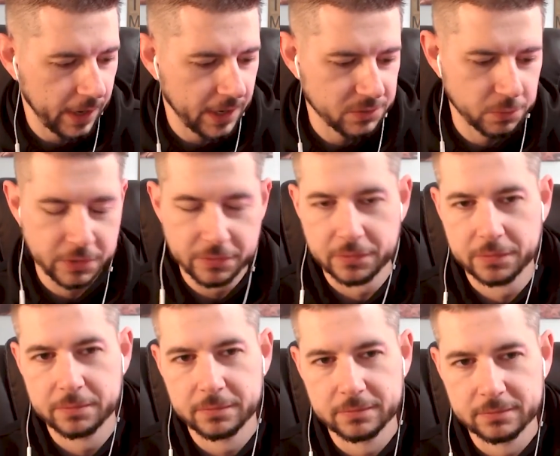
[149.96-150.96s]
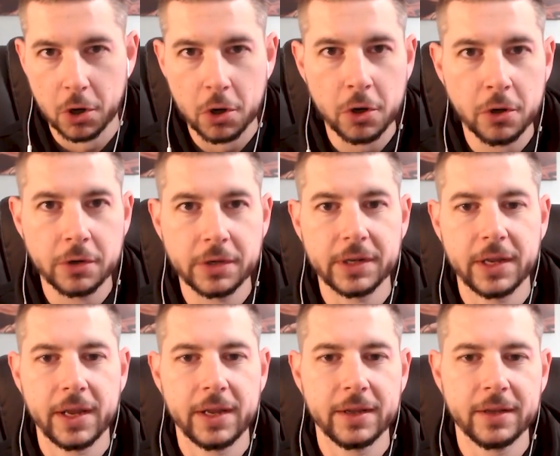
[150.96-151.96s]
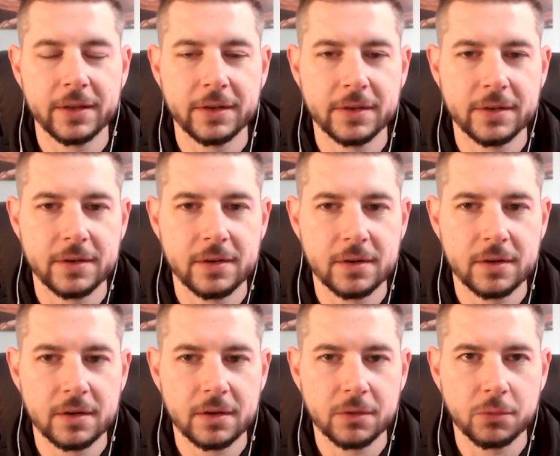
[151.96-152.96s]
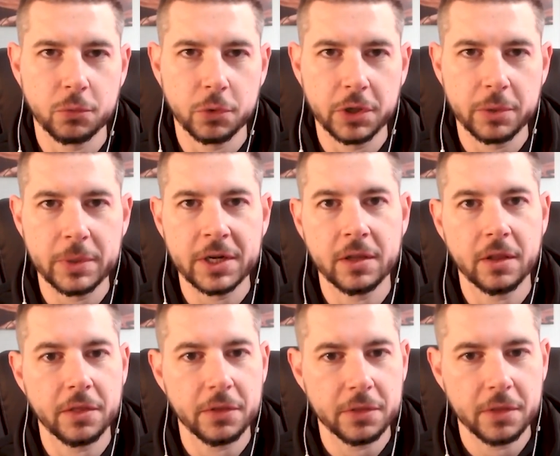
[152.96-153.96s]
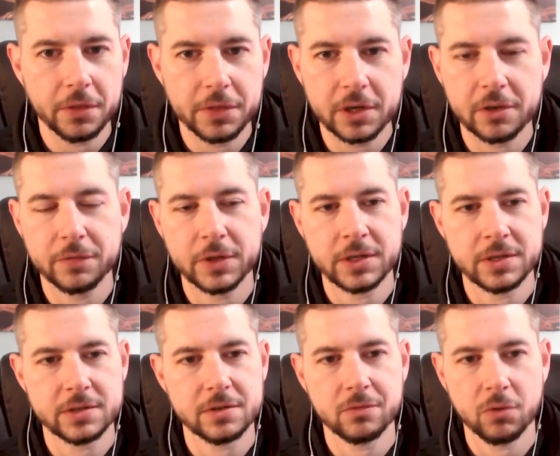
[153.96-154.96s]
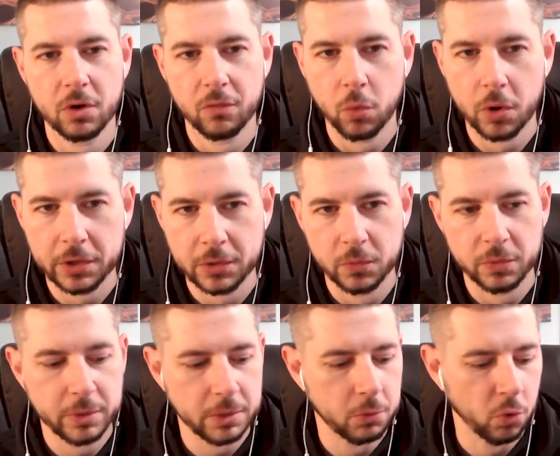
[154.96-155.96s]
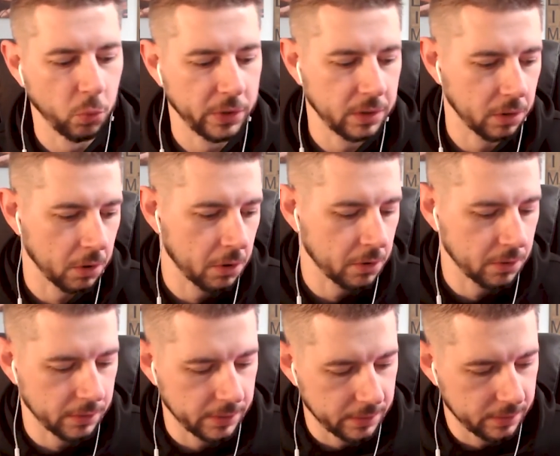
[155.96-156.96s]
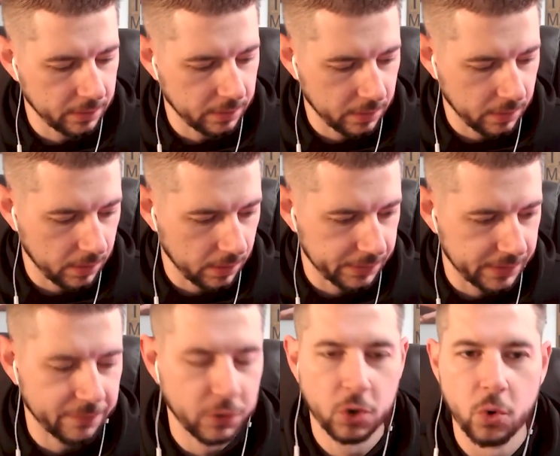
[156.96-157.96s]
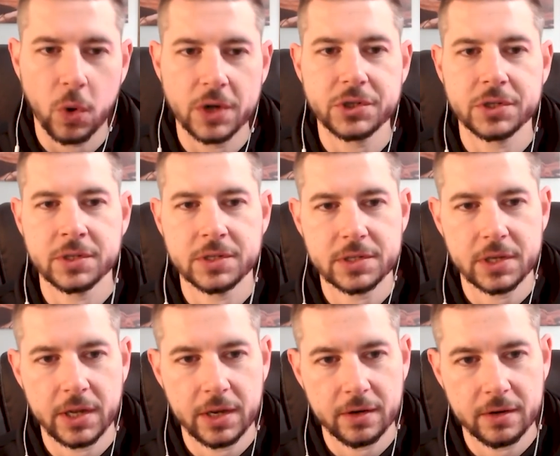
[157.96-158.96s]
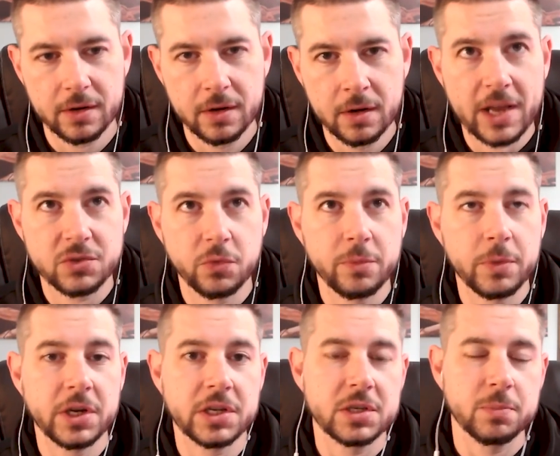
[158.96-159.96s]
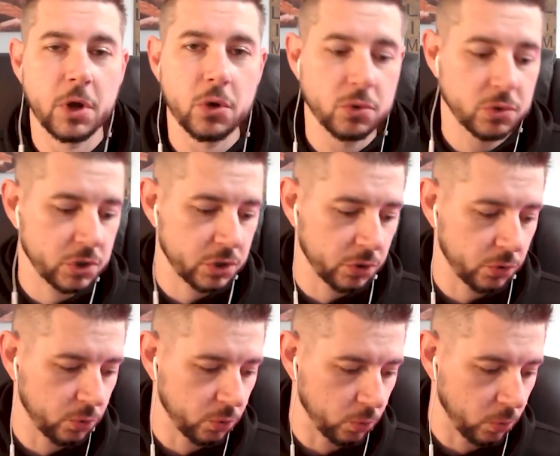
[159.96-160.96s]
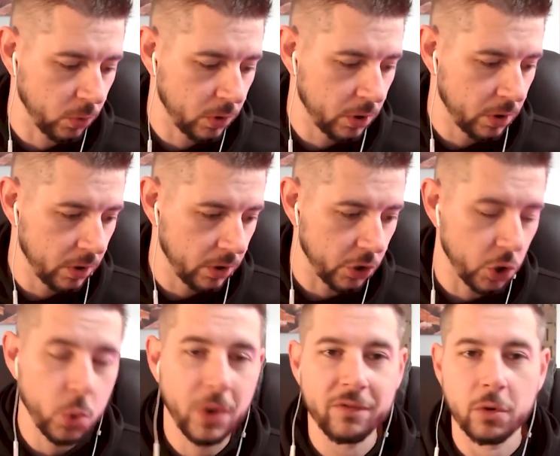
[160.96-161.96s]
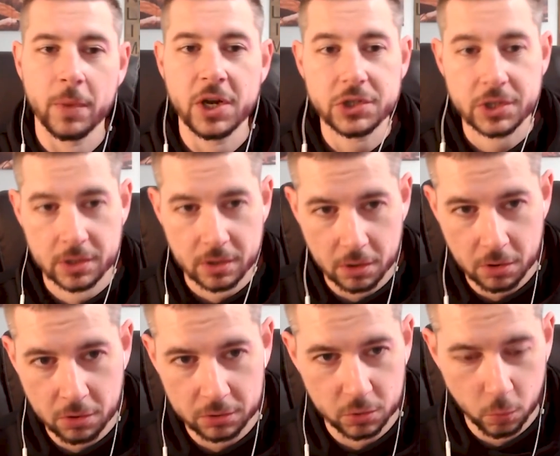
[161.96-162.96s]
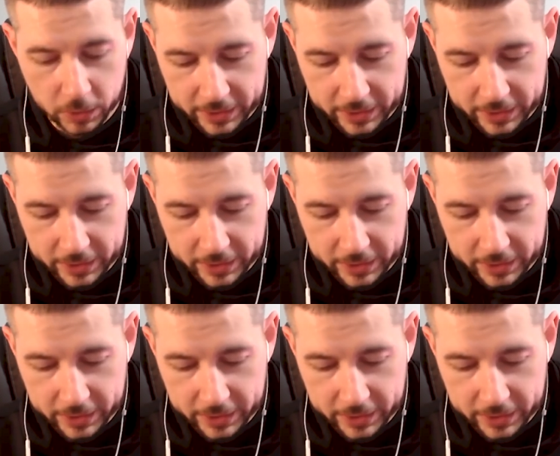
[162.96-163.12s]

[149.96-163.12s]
As we've learned and really been in the thick of things of working with people, we learn different questions. And as we've been exposed to new information along the